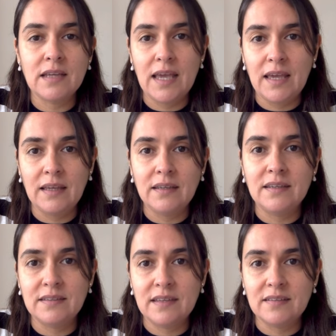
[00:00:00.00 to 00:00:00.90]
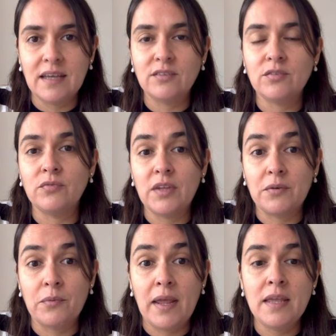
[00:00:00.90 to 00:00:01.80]
n is the size of the
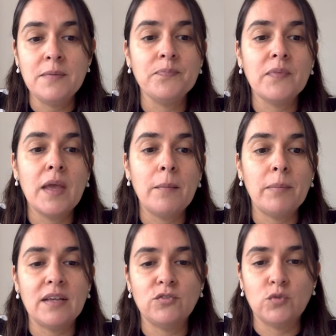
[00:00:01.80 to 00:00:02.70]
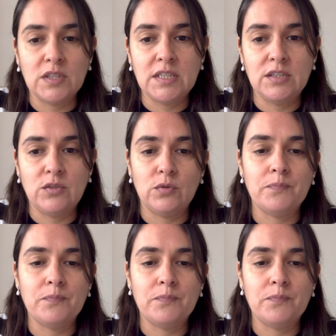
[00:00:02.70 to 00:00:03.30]
array, plus 22.